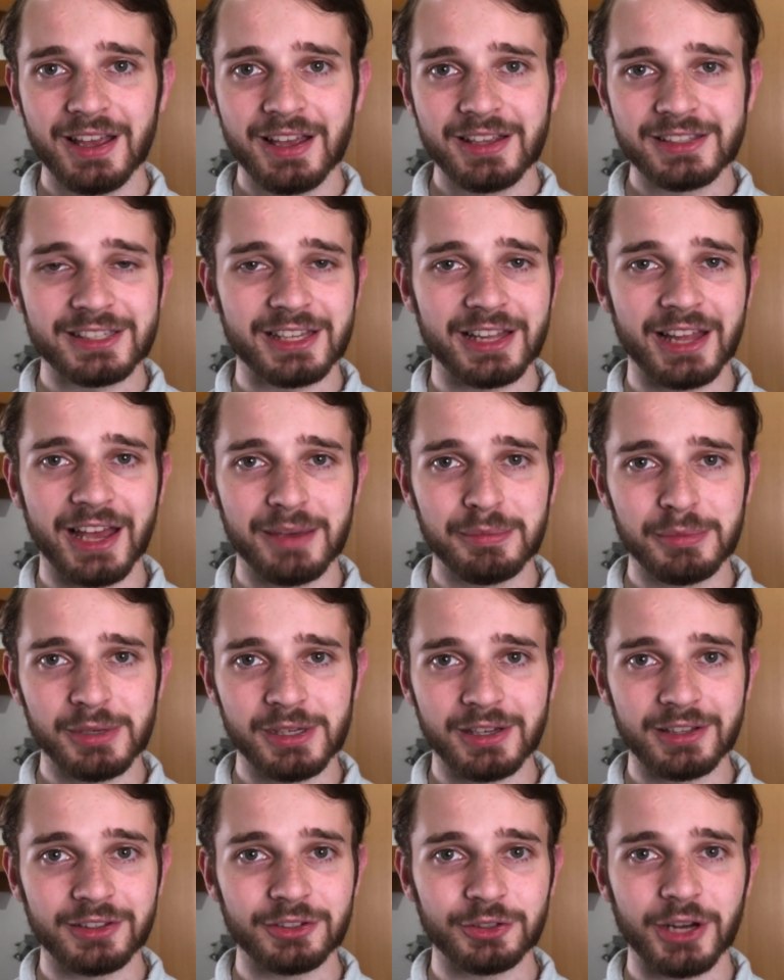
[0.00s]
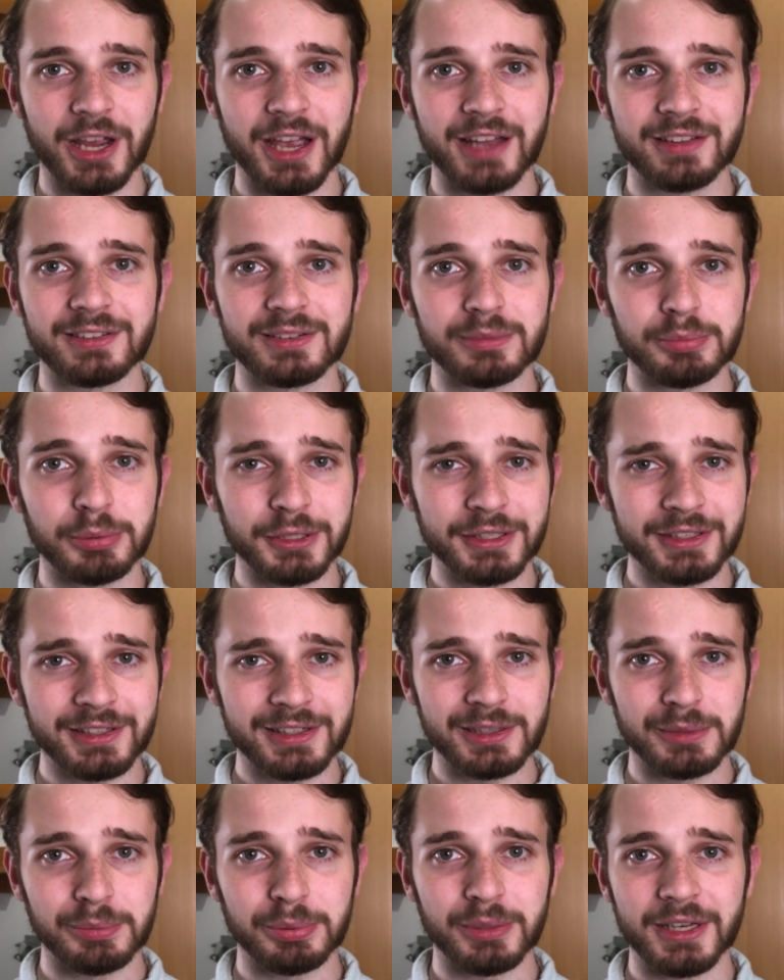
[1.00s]
slimy underhanded
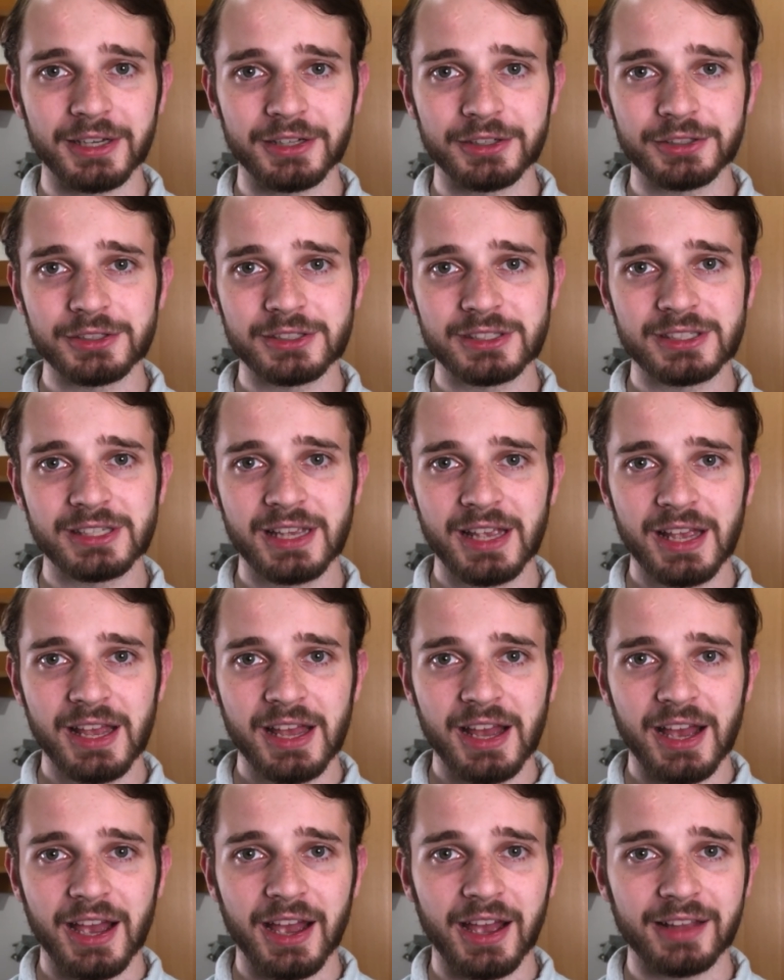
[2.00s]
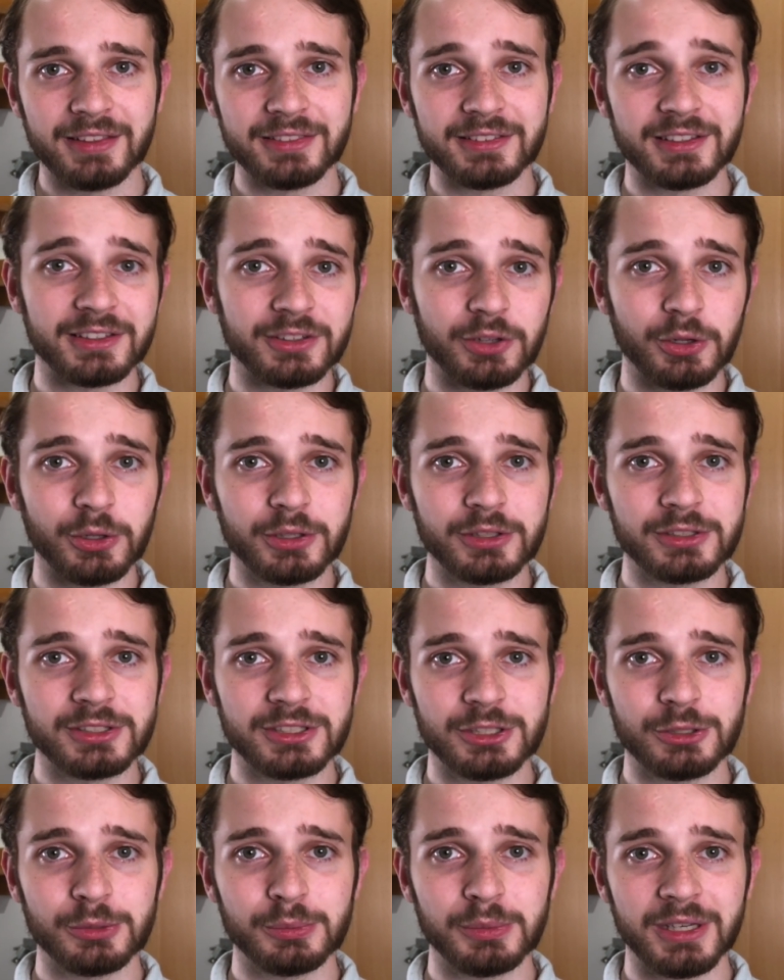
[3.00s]
political players, and an
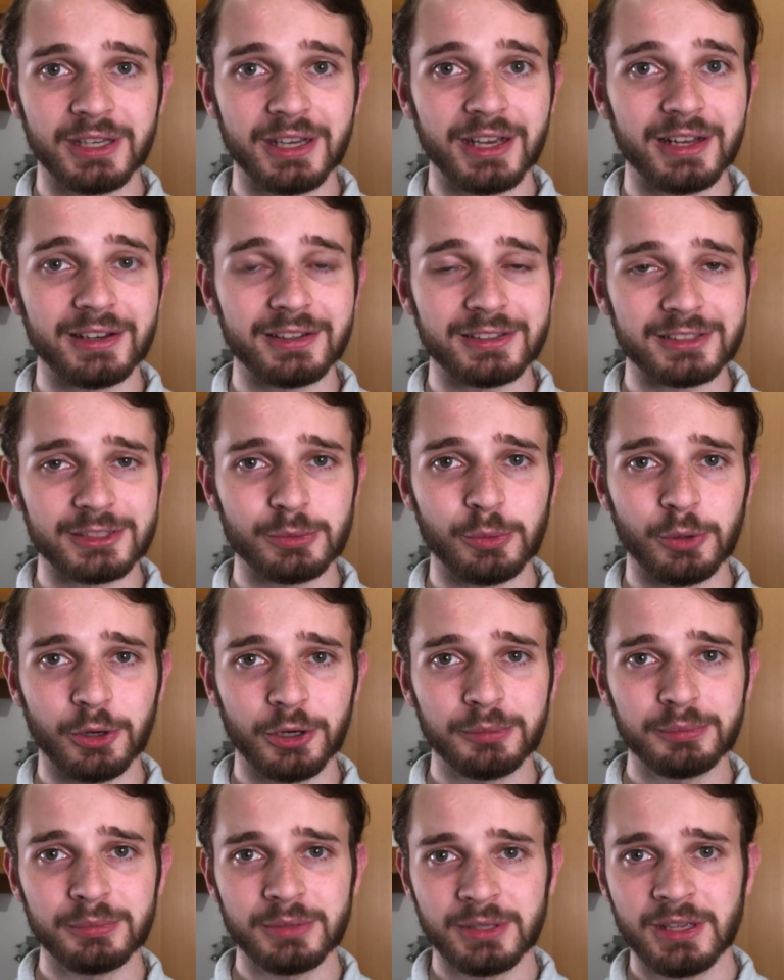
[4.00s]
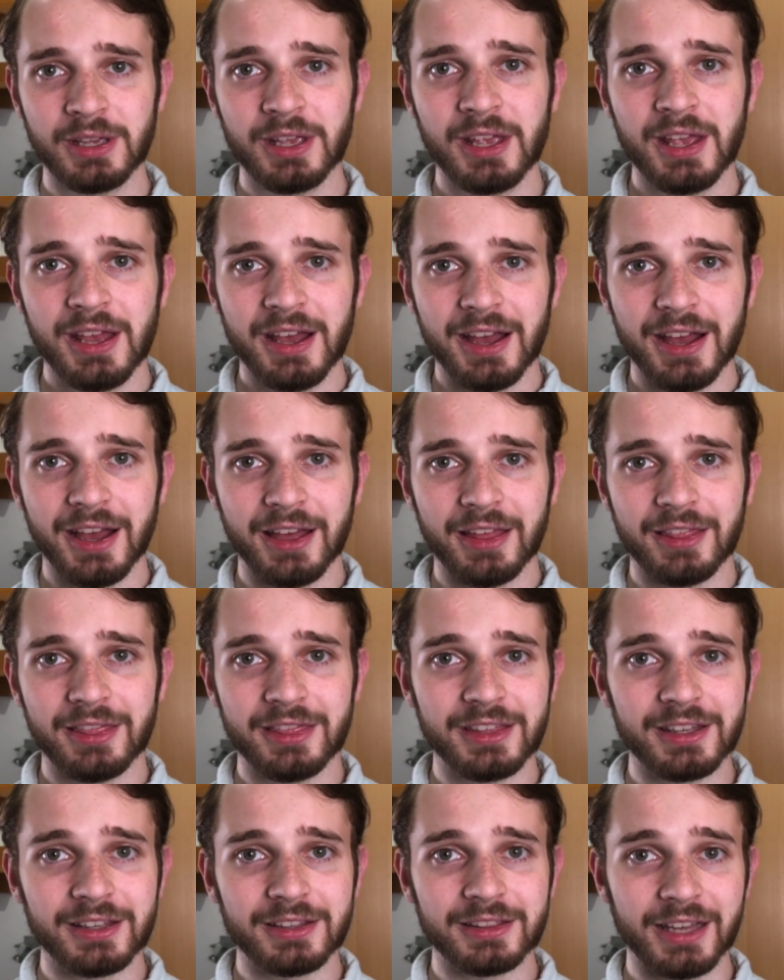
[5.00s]
all-consuming alien swarm, and
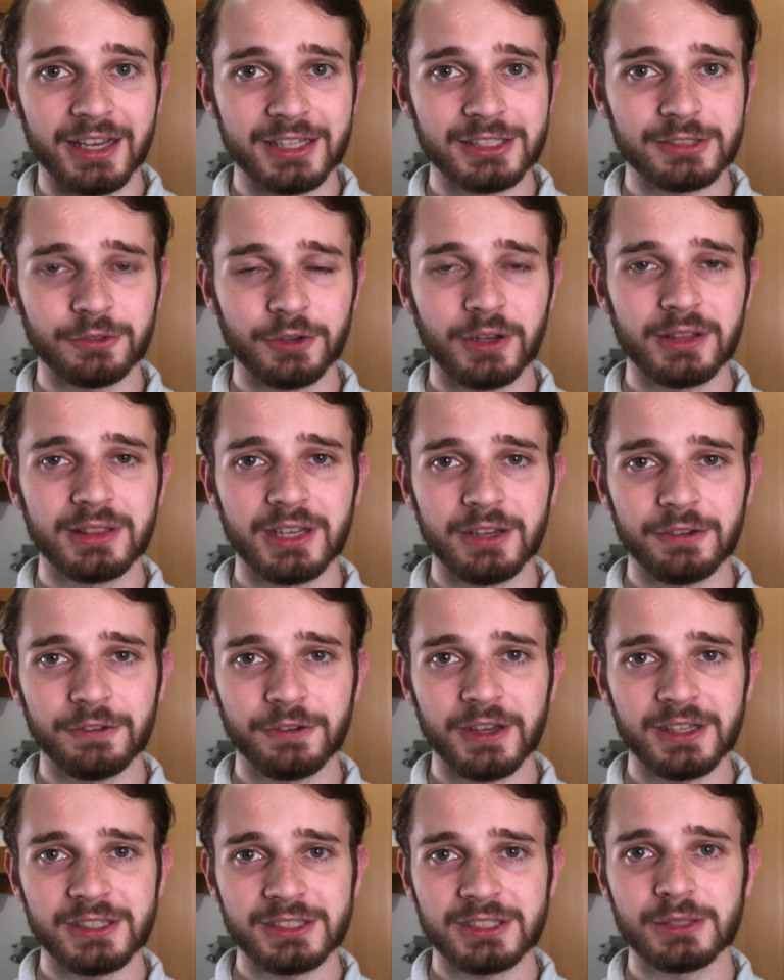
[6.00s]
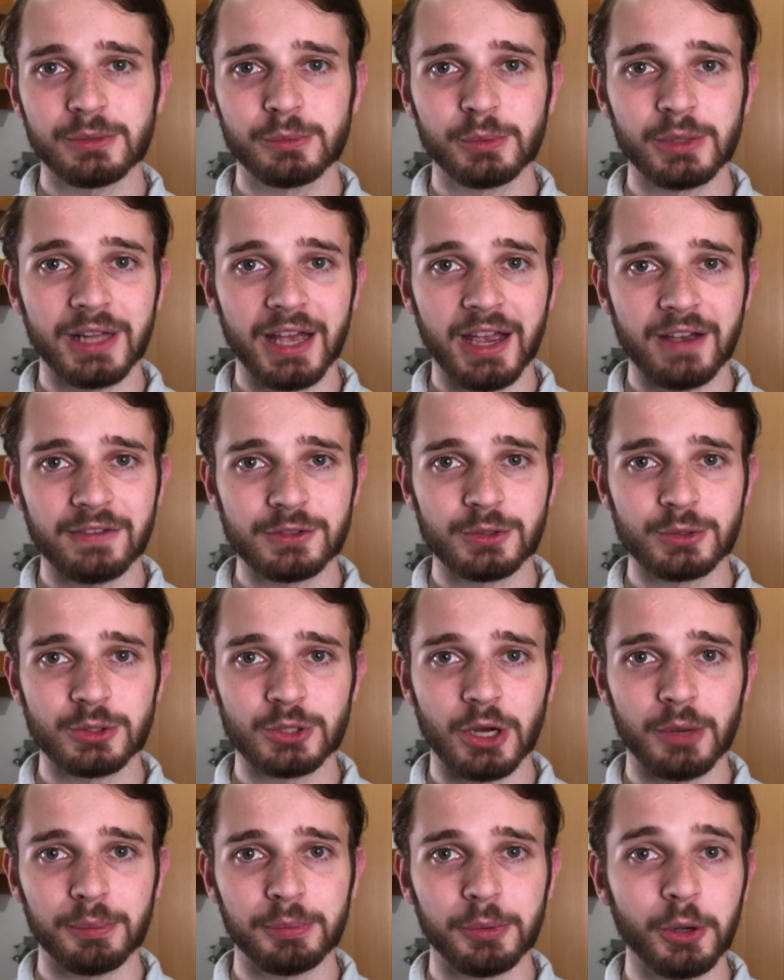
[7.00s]
the next threat they face will have to
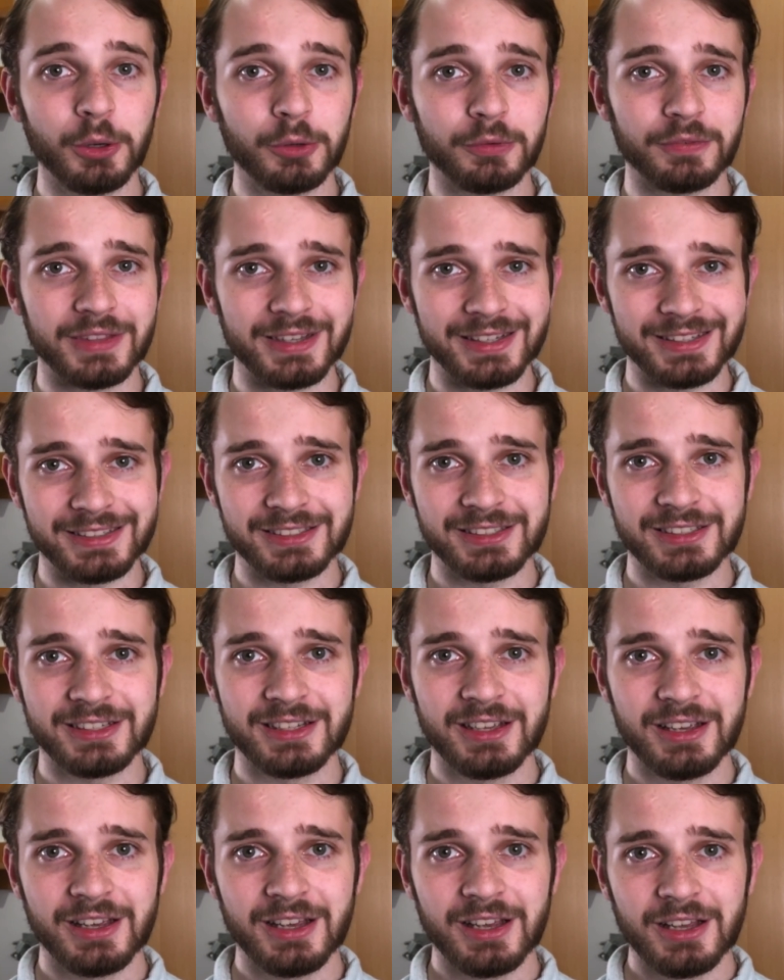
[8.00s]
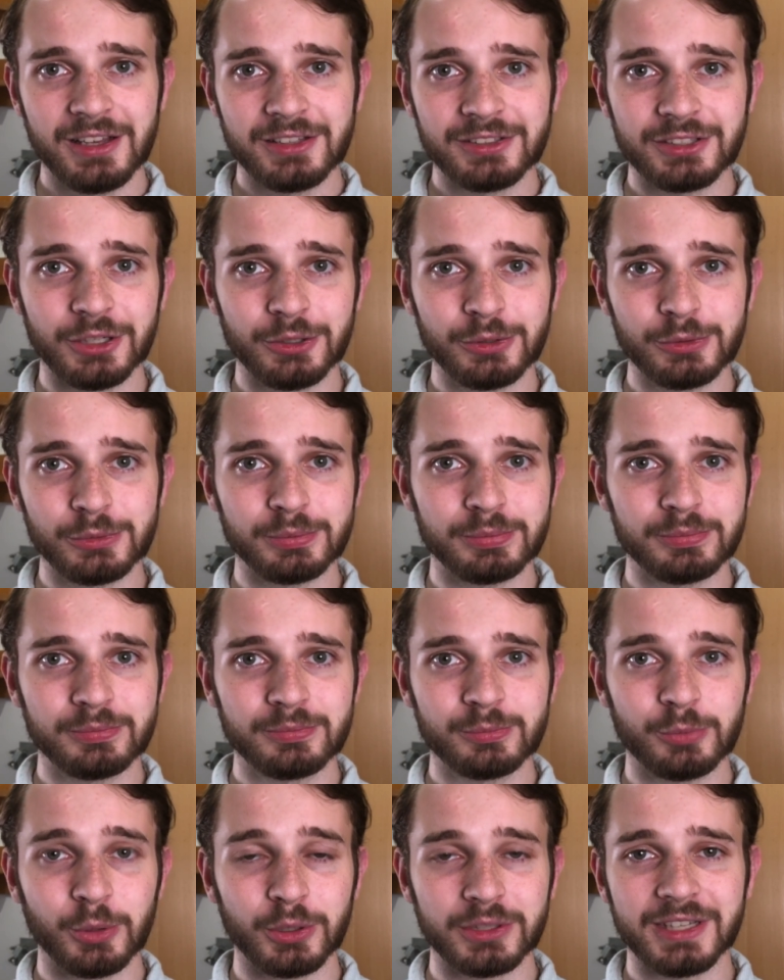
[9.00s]
top all of these. So
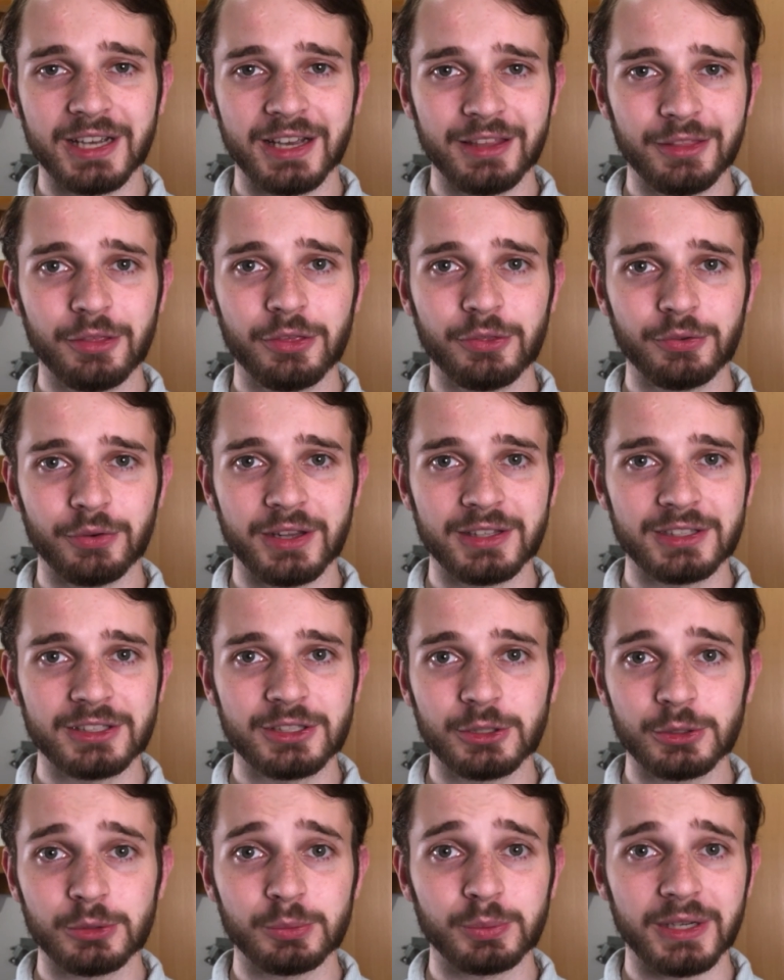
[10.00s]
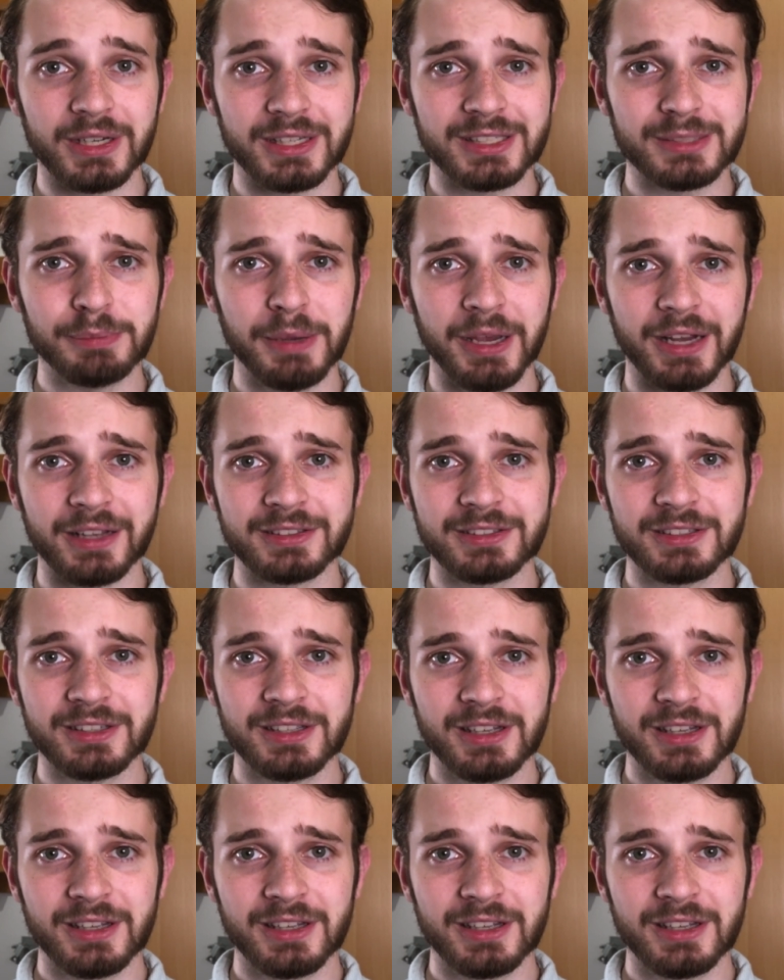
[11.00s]
what kind of threat could we expect?